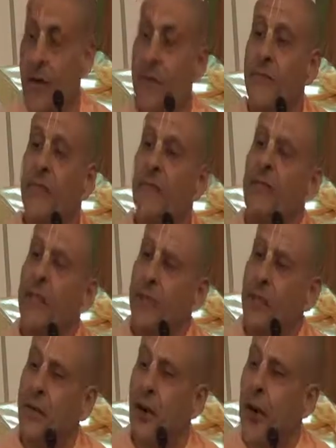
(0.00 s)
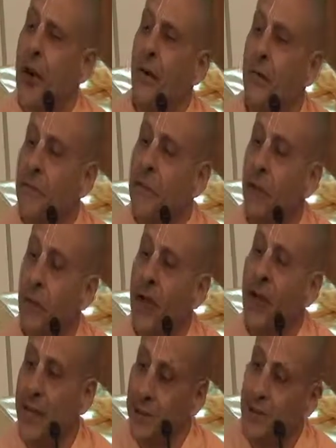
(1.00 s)
figure out the
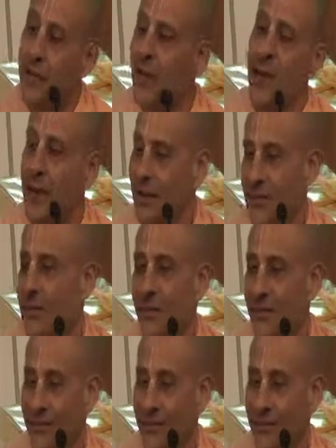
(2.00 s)
way to get it.